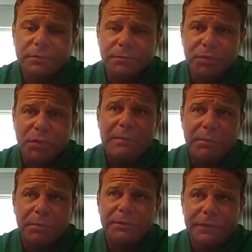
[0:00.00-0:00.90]

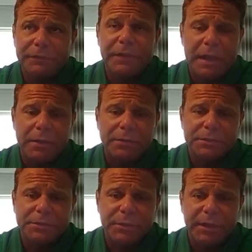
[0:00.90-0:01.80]
probably 50 hours
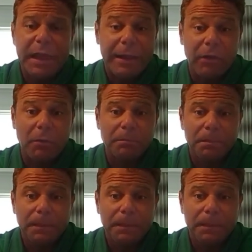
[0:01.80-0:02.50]
this week at home.